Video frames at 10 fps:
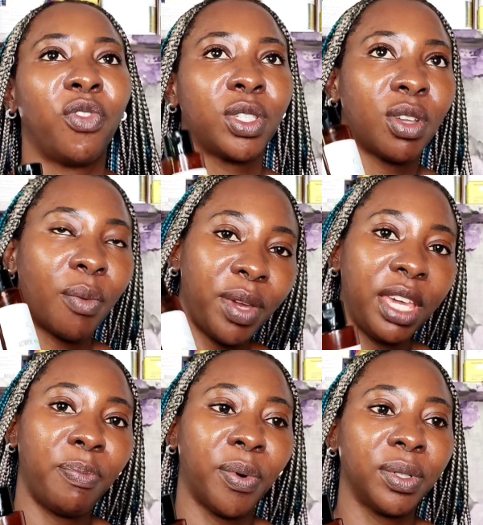For some
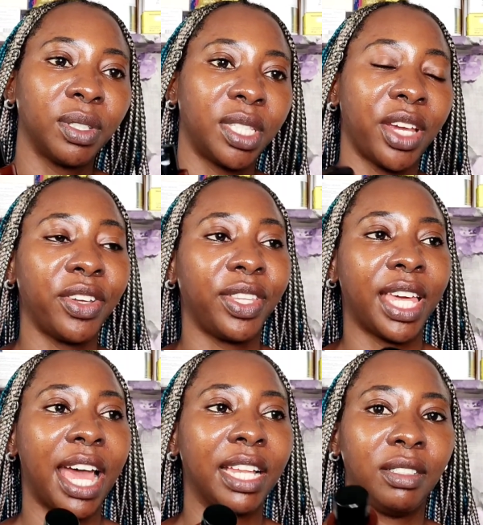people, they'll tell you
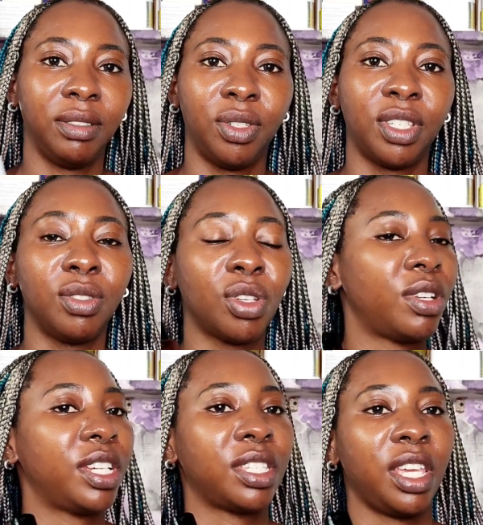that using
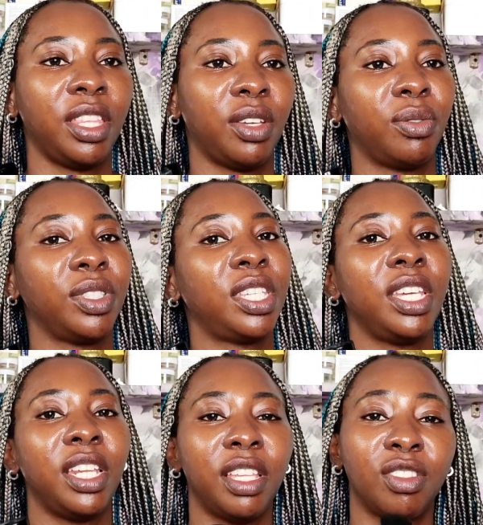toners in their
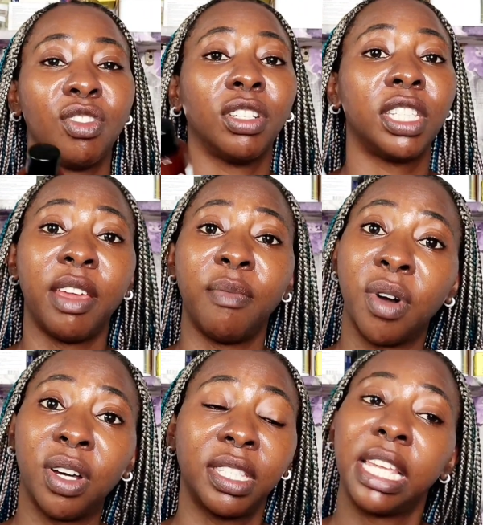routine is not a must.